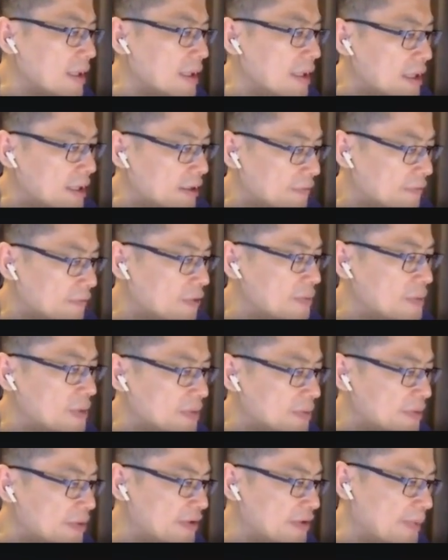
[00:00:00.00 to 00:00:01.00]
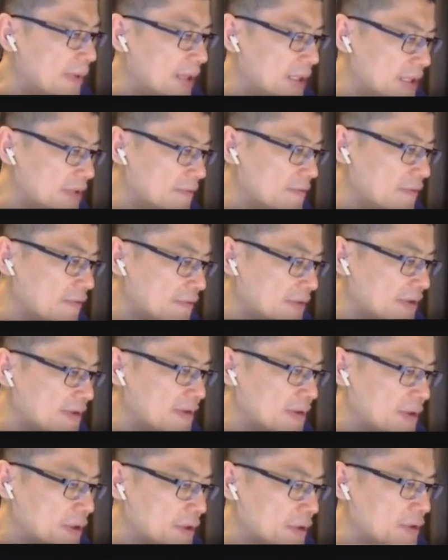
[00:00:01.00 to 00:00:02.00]
And from the perspective of the
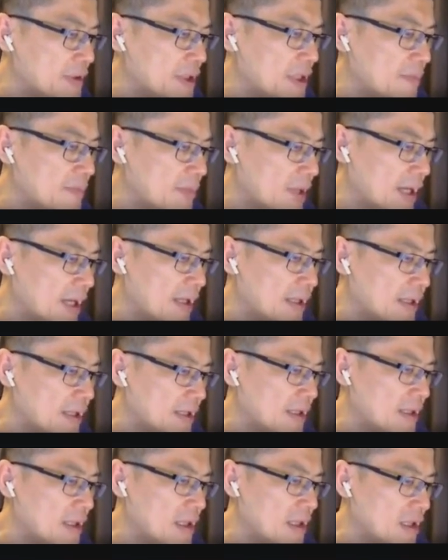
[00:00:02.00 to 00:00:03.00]
security buyer,